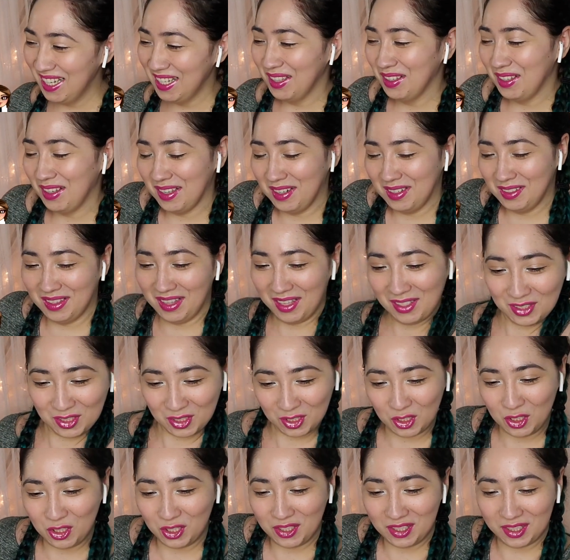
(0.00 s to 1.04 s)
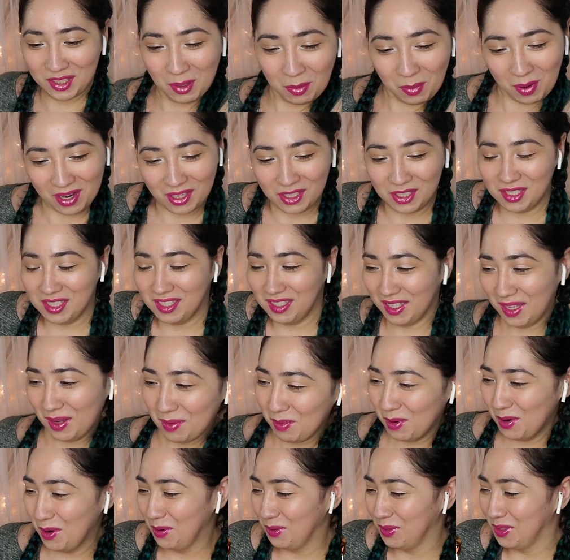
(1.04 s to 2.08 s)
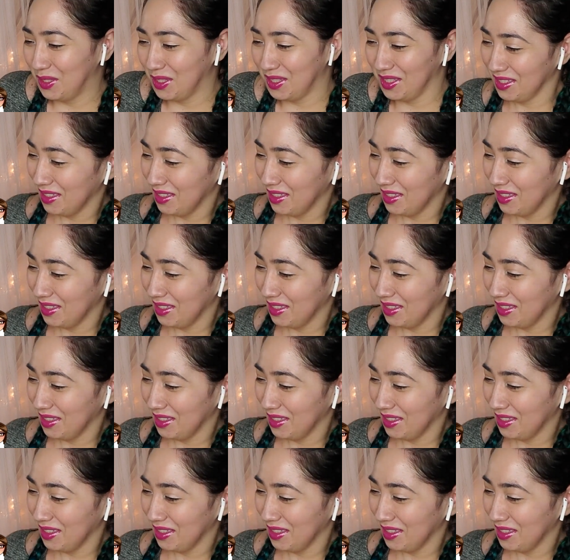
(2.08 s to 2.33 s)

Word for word: Look at us, like this is the way he moves.